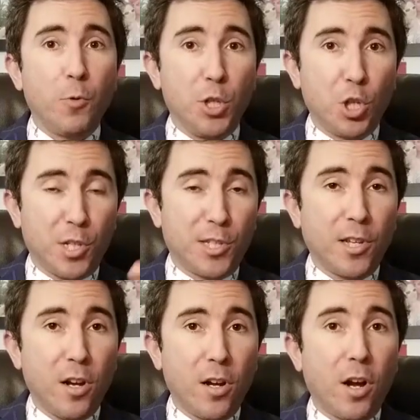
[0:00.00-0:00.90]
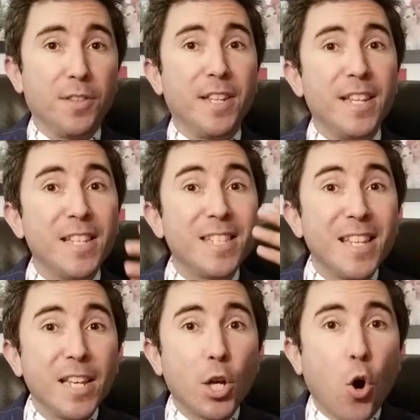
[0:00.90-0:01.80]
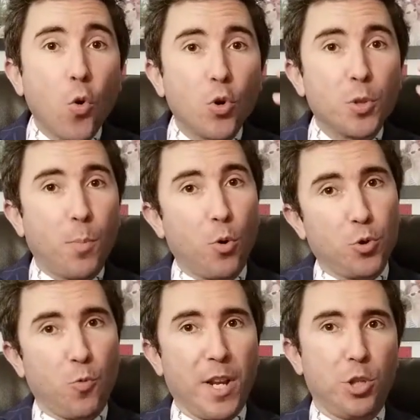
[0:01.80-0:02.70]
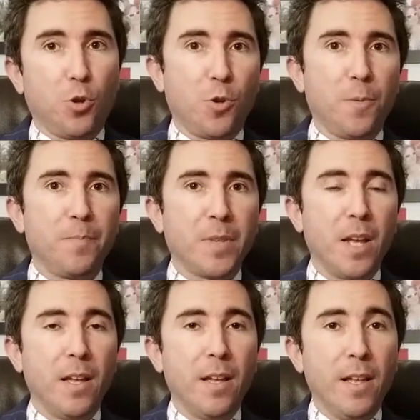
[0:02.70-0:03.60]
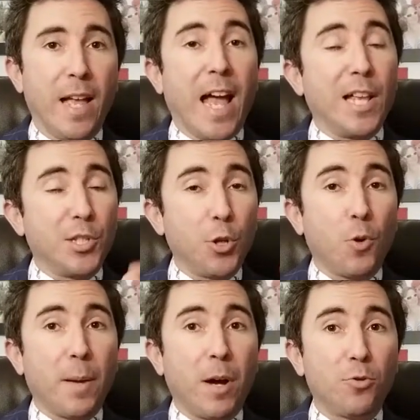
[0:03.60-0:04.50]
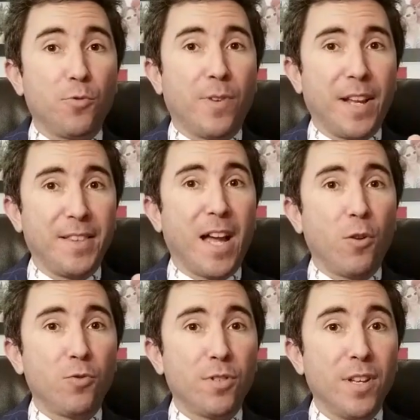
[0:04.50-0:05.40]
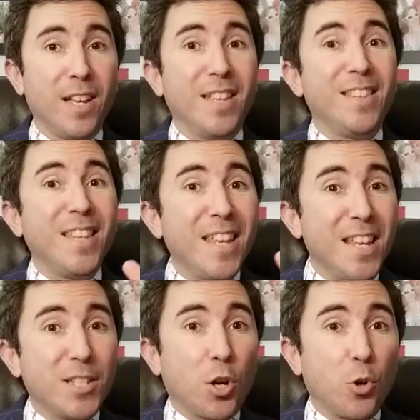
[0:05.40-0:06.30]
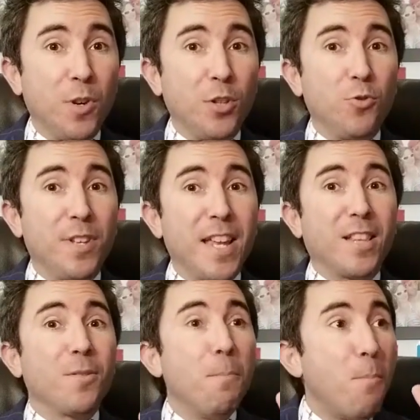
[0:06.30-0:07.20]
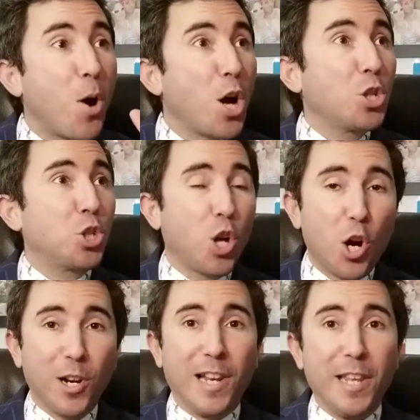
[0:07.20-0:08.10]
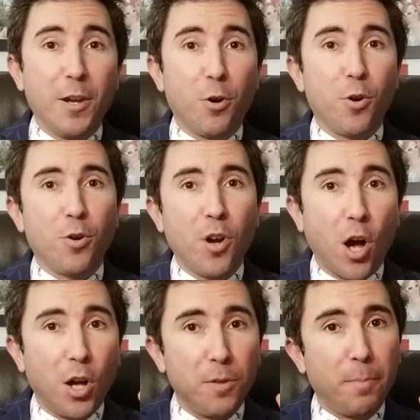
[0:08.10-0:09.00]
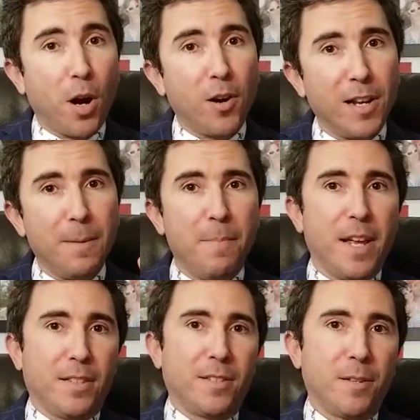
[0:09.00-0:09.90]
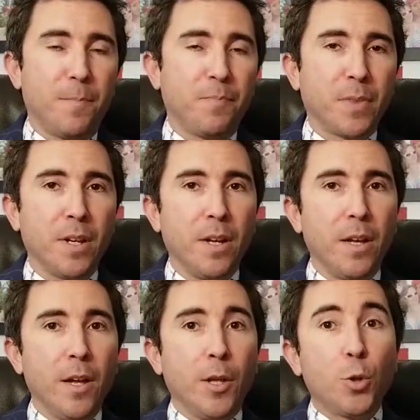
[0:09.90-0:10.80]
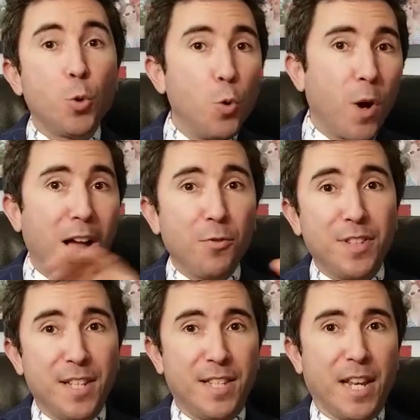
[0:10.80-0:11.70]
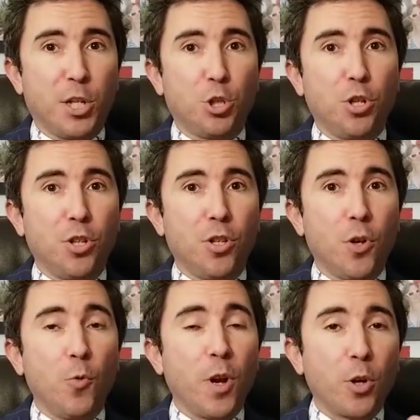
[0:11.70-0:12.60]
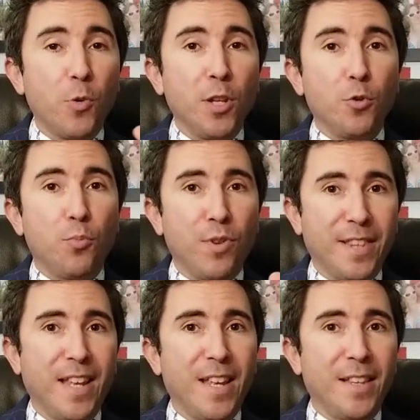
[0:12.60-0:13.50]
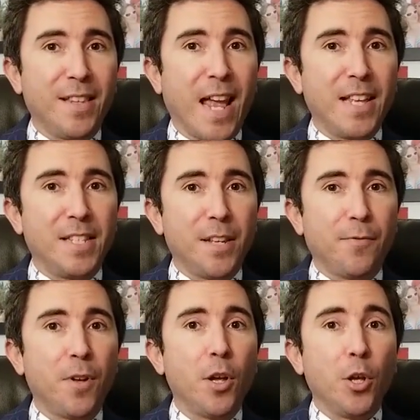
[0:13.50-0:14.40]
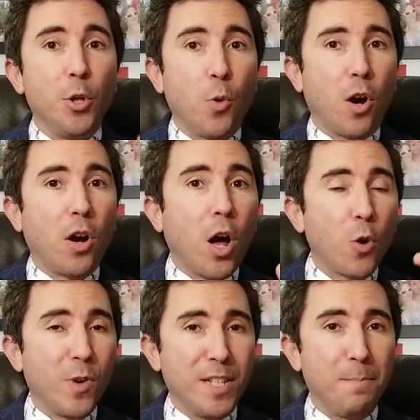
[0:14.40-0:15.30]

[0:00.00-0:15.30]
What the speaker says: we just saw on a single sports wager. As you're about to find out, things are going to get much uglier on parlay bets. Throughout this section, we are going to pretend as if you are always